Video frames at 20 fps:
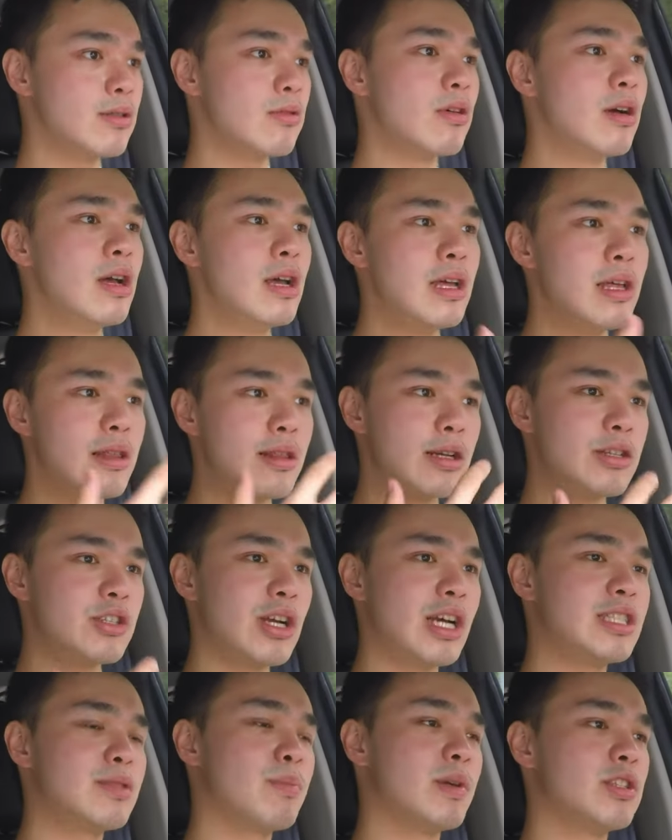So the
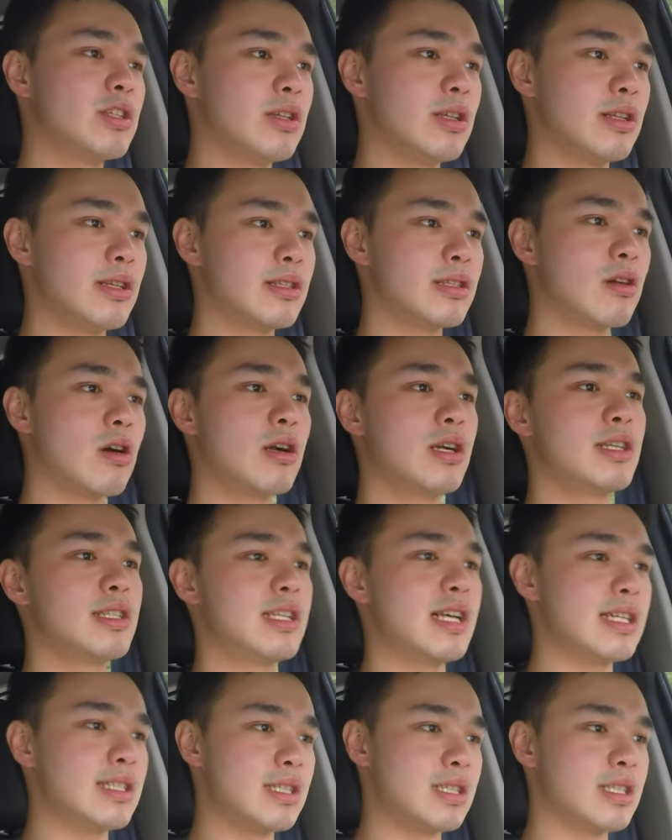transmission in this car, this
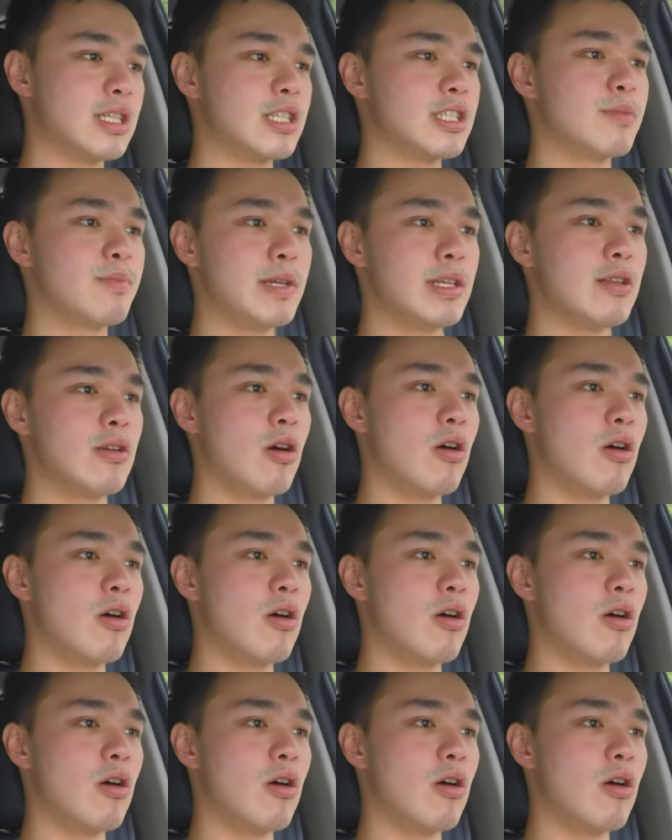has a 6-speed